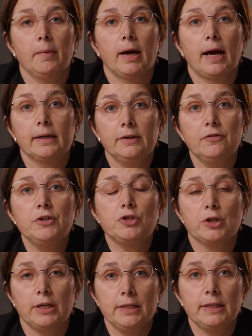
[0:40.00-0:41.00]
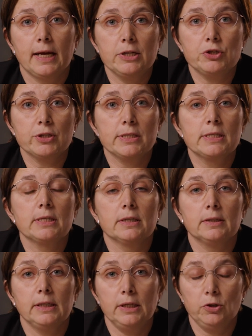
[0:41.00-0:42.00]
artificial intelligence
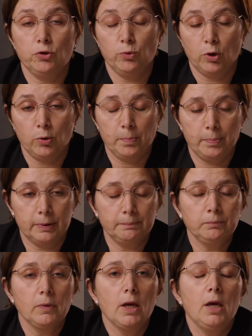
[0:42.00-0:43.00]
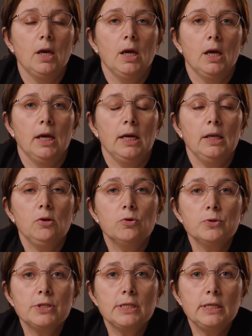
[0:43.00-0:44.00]
in Europe. It
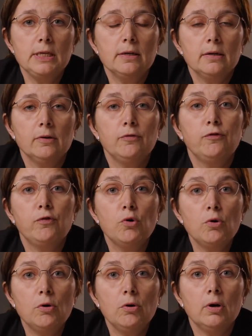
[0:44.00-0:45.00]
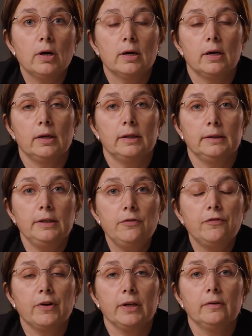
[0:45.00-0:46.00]
considers four
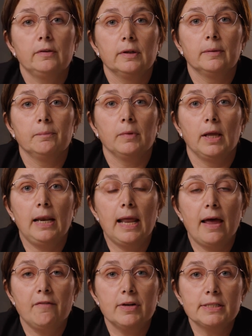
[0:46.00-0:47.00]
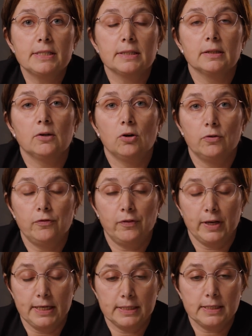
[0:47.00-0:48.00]
different levels of
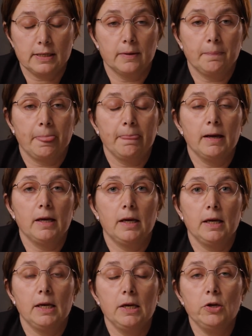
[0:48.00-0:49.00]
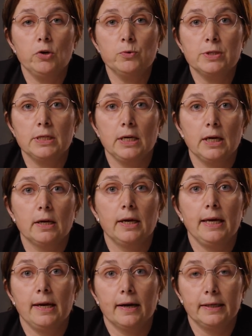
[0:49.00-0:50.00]
risk in using
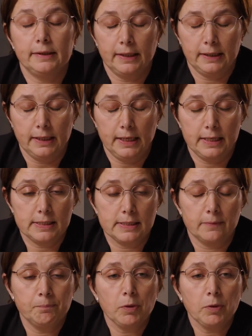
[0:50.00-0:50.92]
AI techniques.